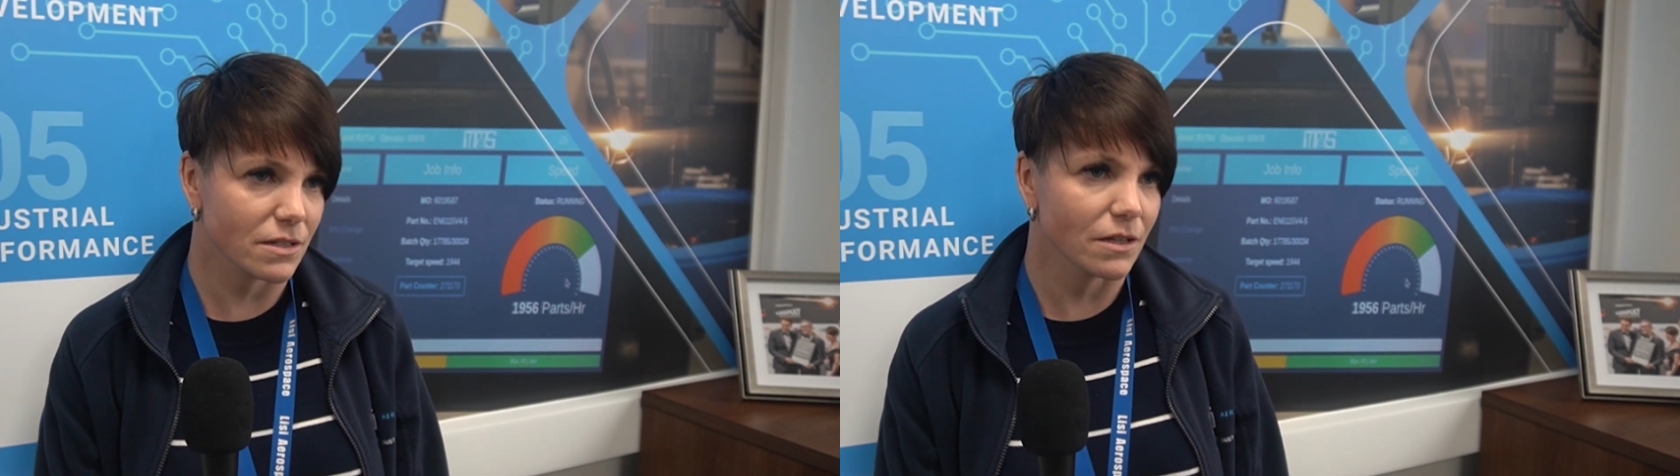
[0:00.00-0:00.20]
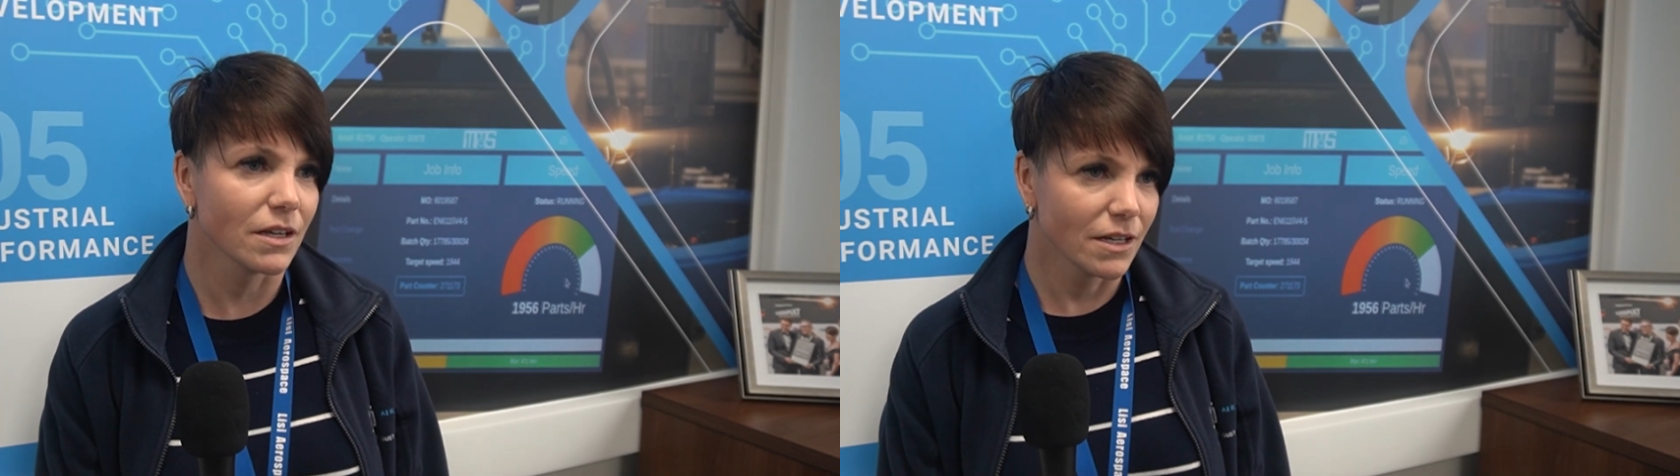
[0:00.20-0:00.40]

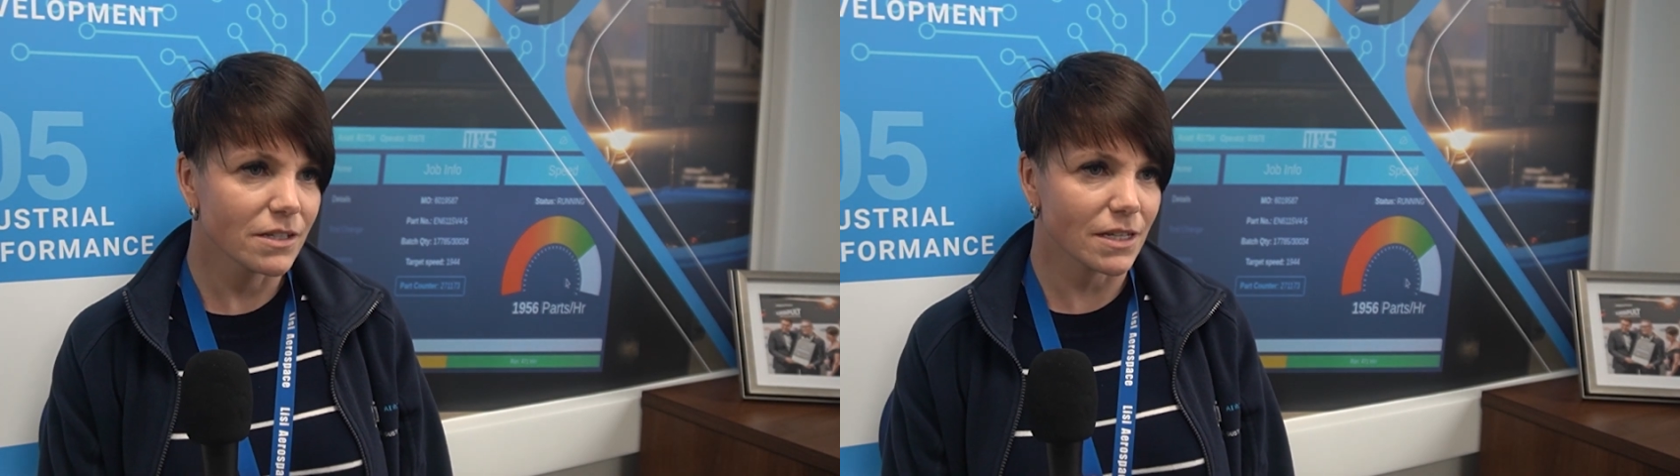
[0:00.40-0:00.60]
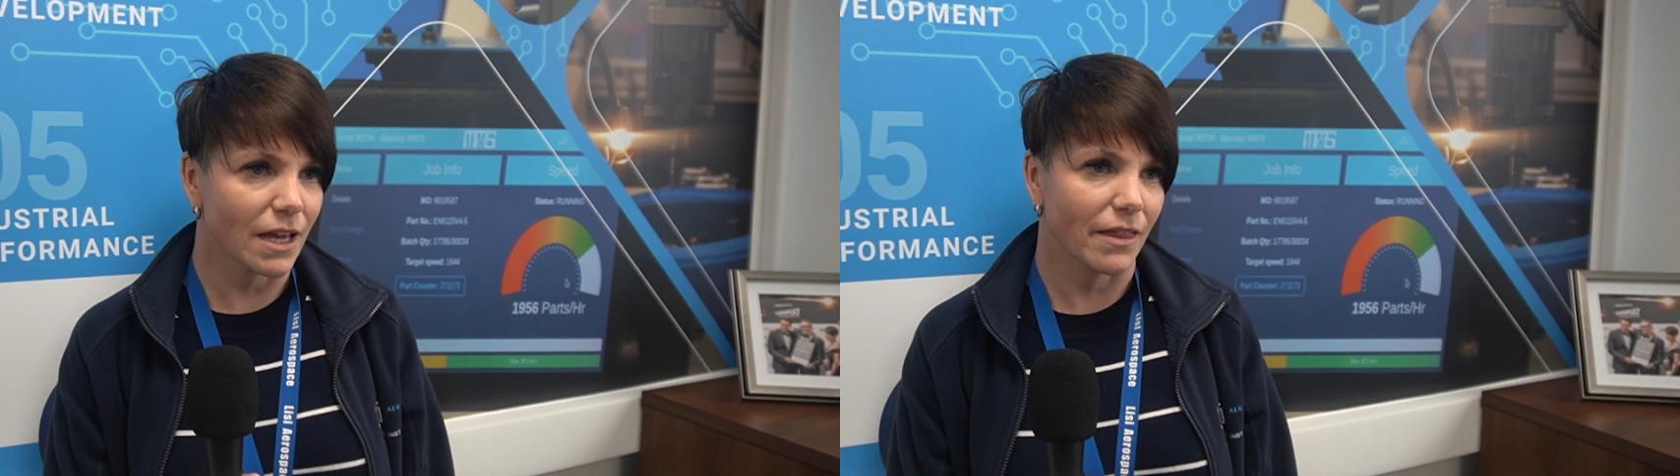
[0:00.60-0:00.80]
to
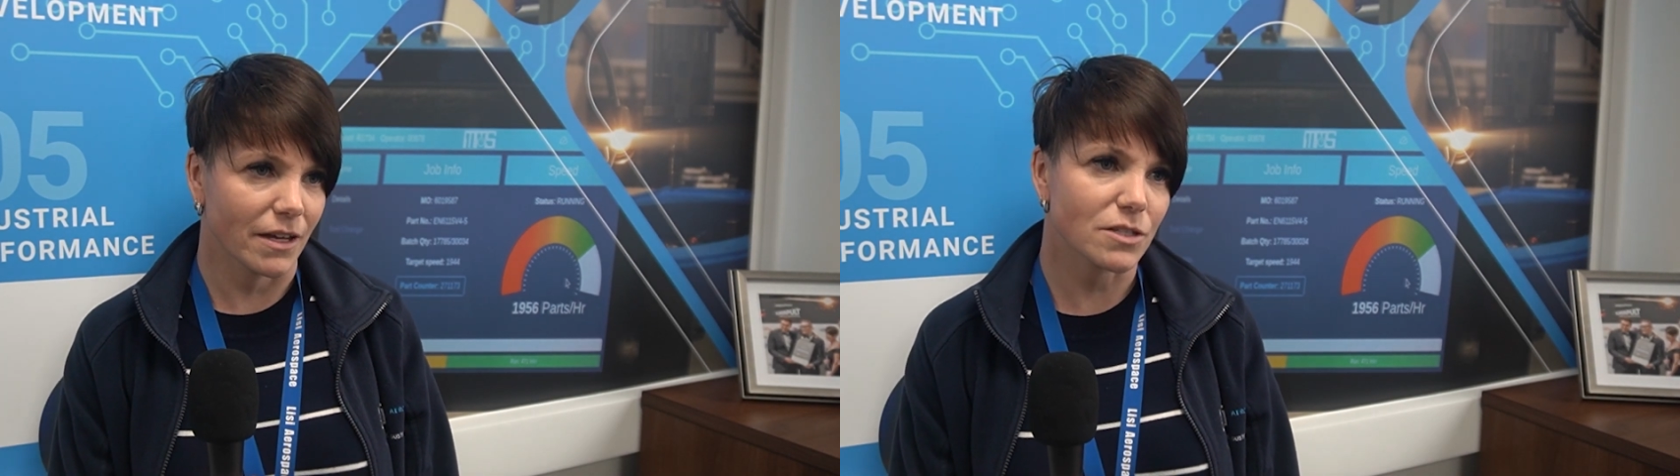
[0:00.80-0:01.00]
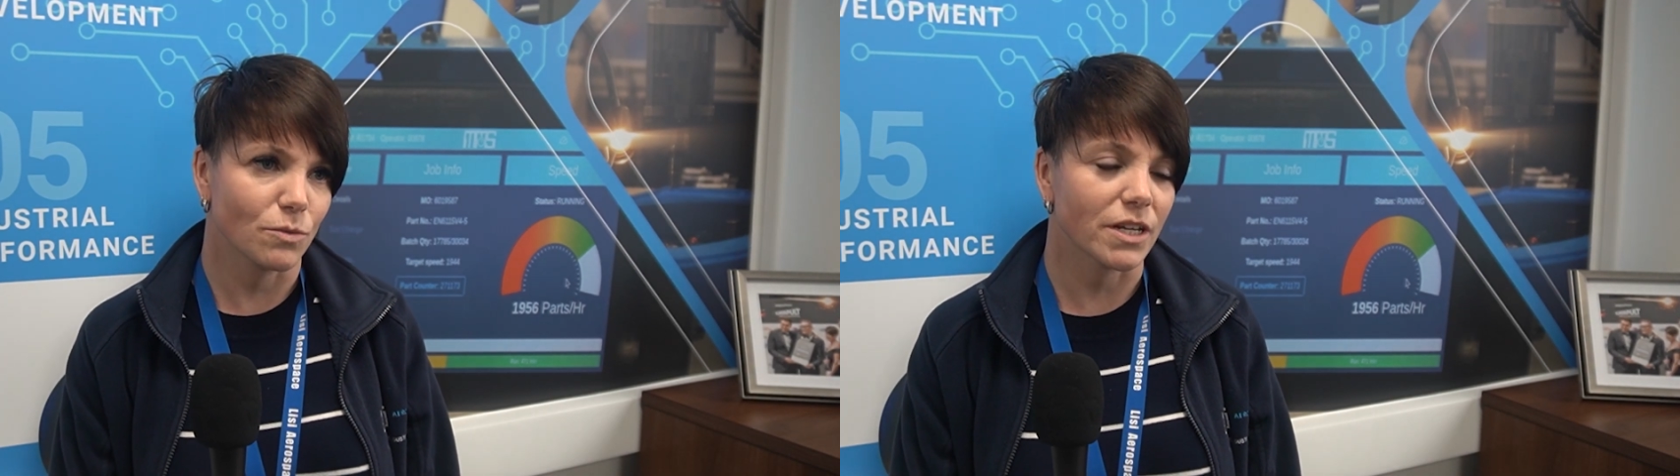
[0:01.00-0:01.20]
get
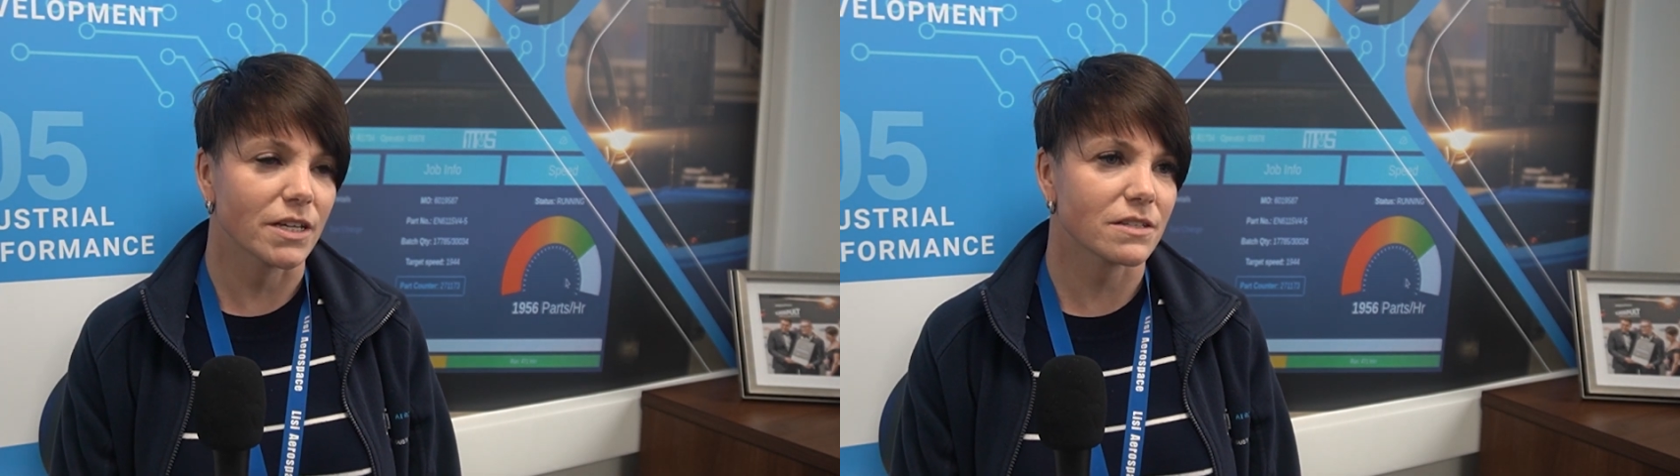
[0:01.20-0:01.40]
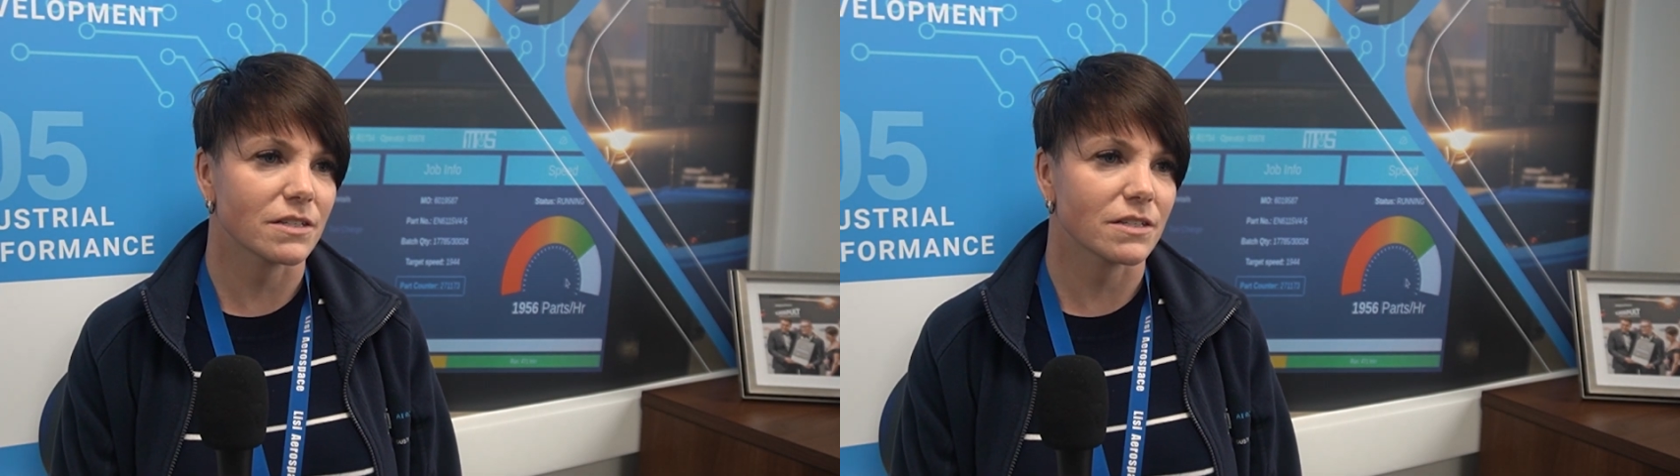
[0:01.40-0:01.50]
that to what it is